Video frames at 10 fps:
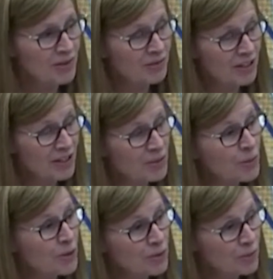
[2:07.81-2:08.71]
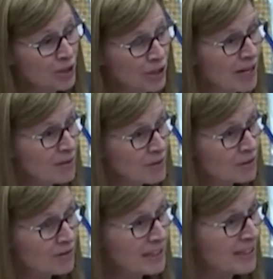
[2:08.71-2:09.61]
we have very important
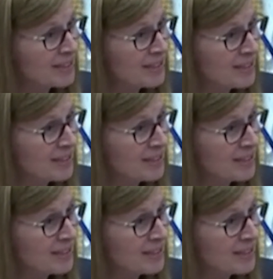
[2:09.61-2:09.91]
programs related